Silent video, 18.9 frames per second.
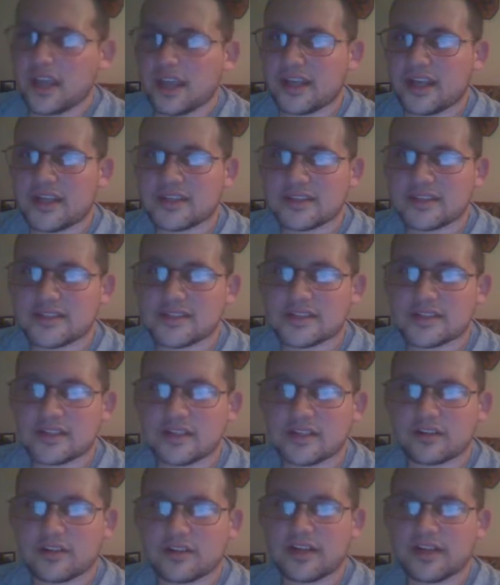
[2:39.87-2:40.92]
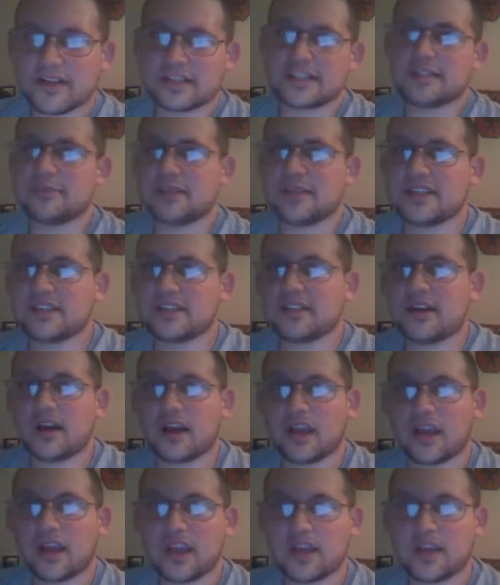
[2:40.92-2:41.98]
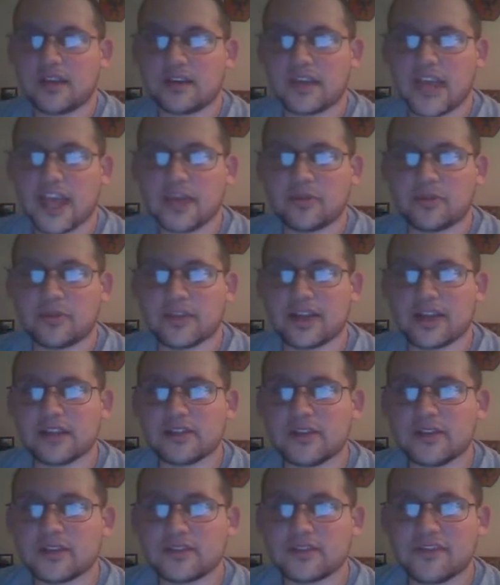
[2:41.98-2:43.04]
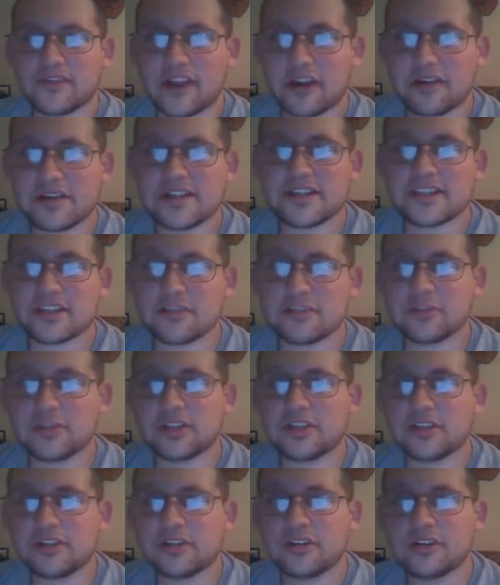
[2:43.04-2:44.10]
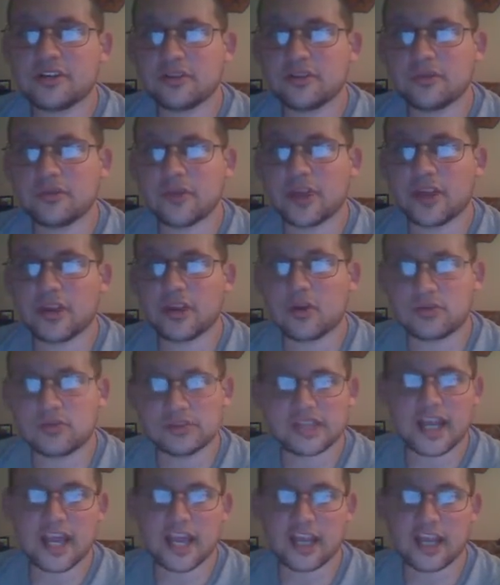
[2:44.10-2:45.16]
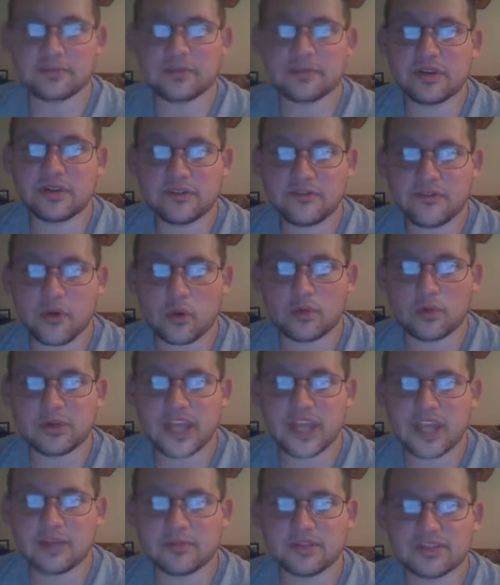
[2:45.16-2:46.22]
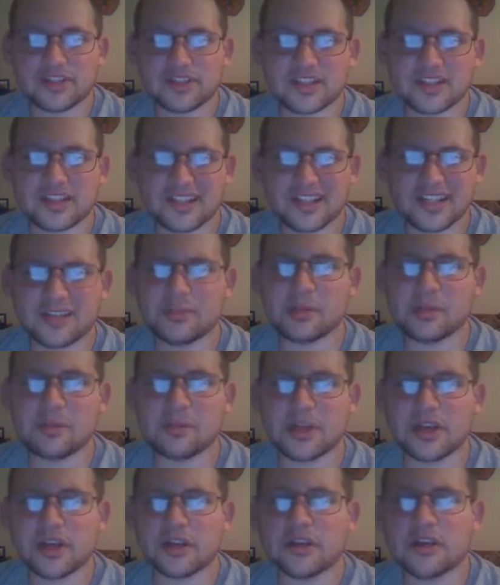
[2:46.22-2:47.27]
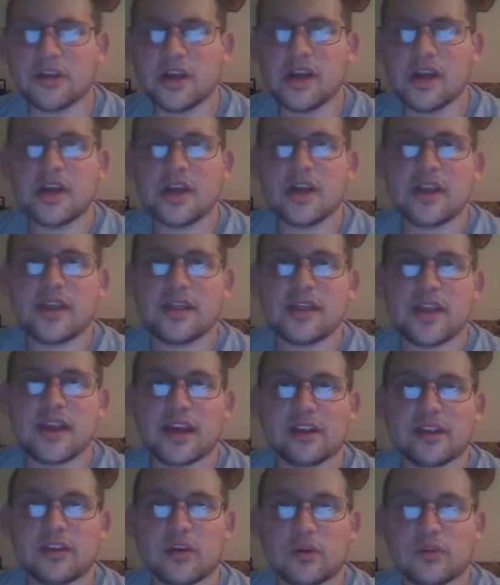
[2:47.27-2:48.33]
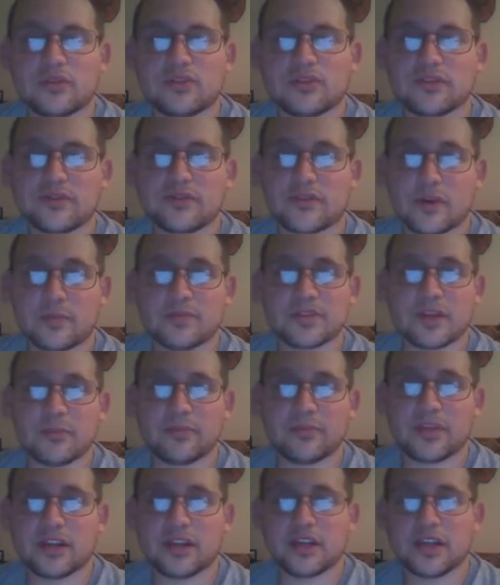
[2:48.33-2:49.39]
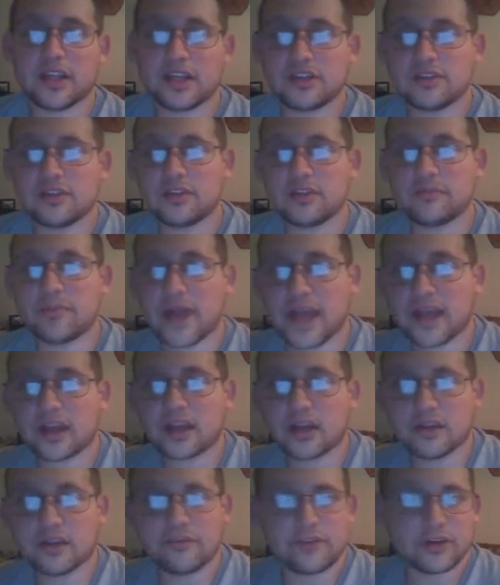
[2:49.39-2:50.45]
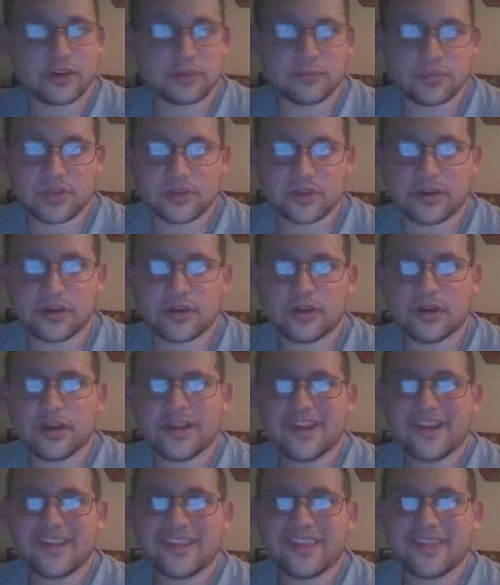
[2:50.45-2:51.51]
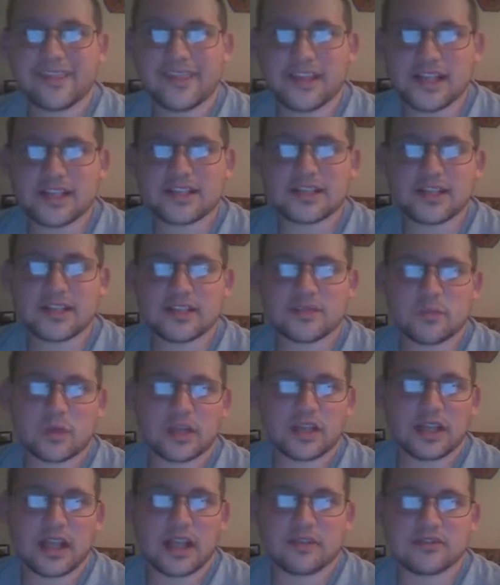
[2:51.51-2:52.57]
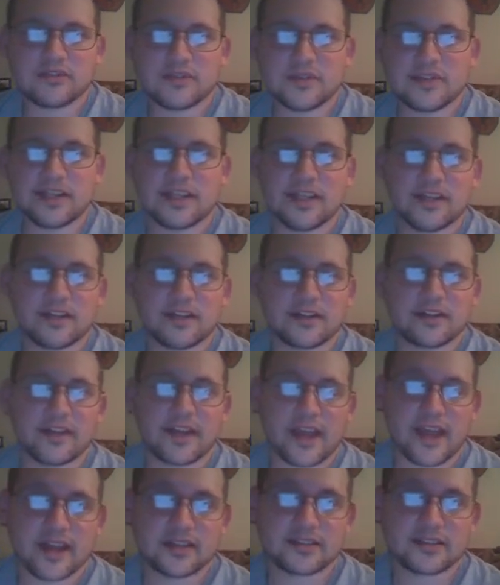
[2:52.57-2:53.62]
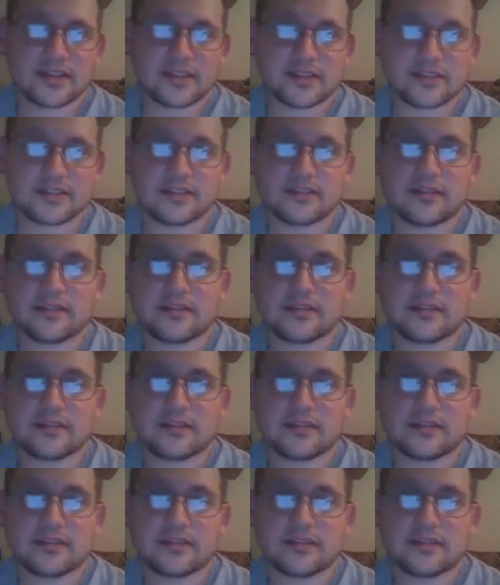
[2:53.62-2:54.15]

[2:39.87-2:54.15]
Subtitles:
In essence, there needs to be a cable that looks very similar to an old-time phone cable, just a little bit bigger, that goes from something into the back of your computer. This is what allows you to get internet access.